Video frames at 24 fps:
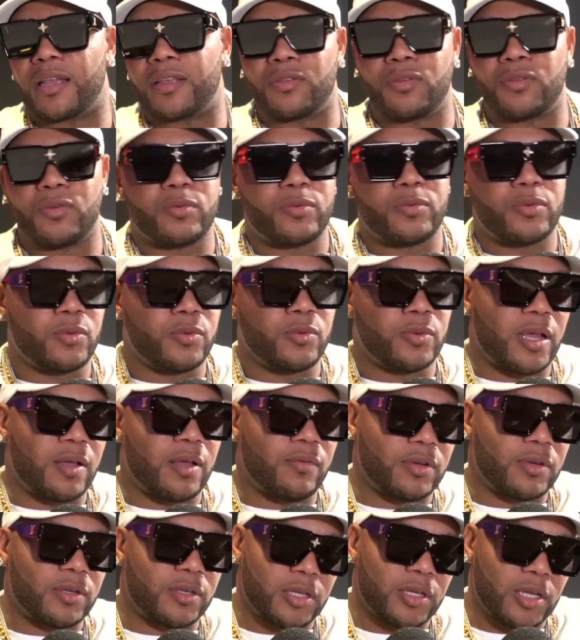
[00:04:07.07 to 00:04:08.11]
You
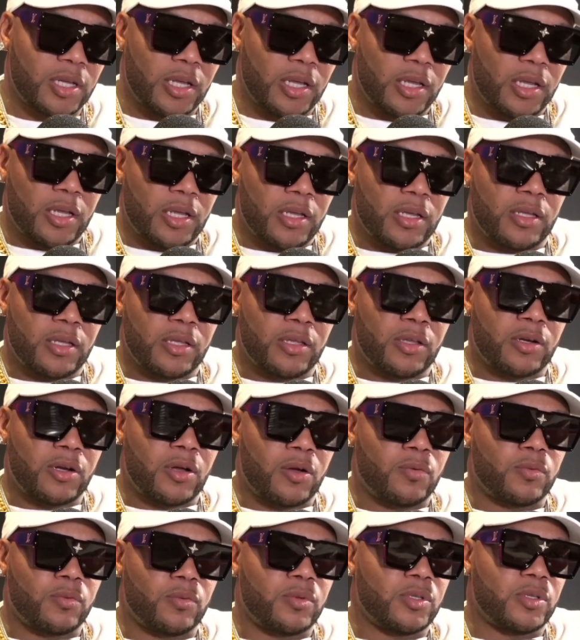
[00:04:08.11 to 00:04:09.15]
never, you know,